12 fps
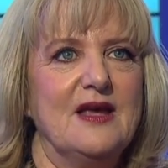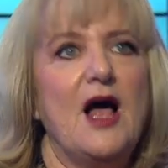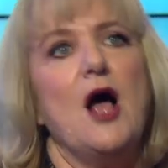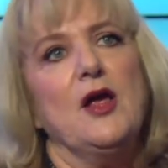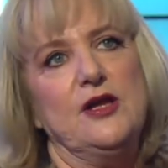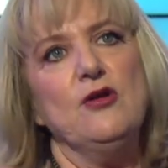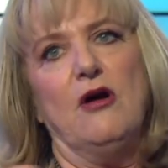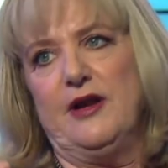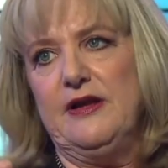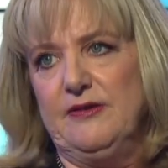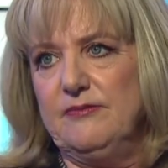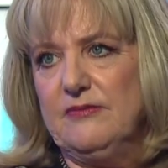Uh, not
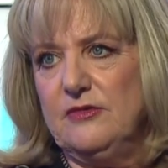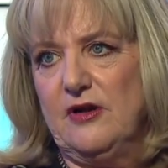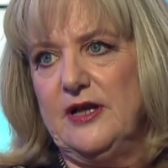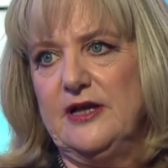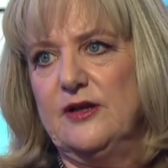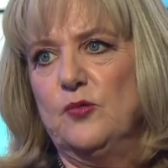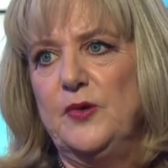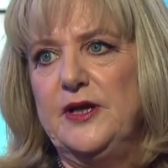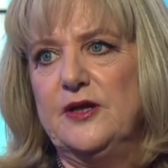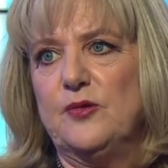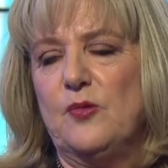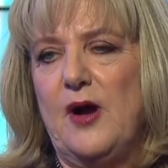in, not in a
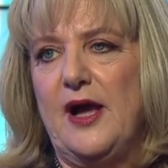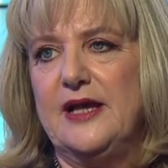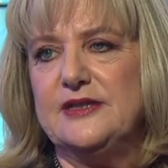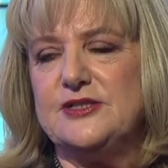weird way.